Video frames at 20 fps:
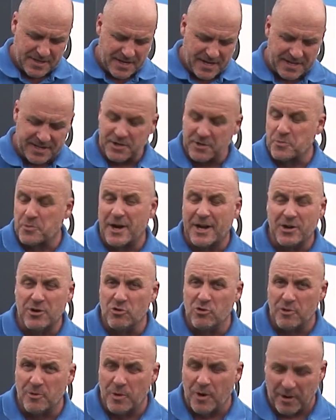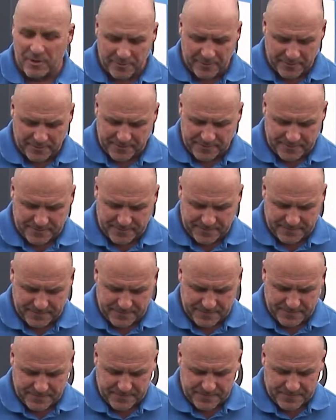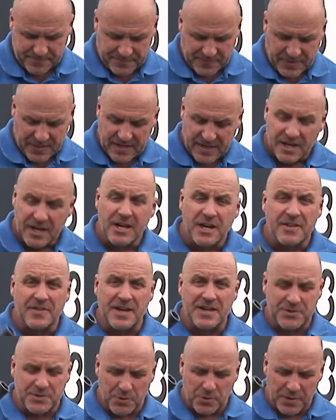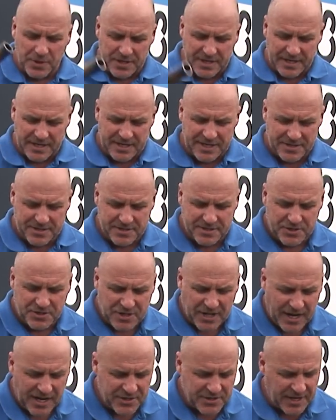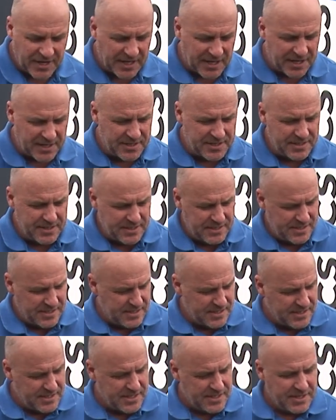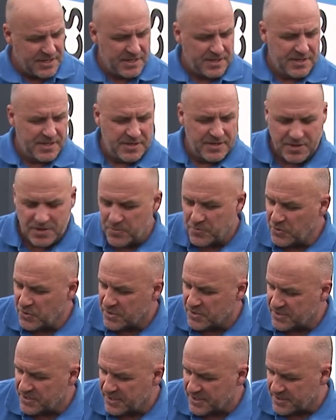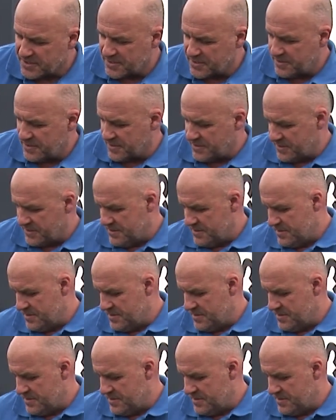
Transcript: and you rattle them off. And that's all you need to change out the Bute discs.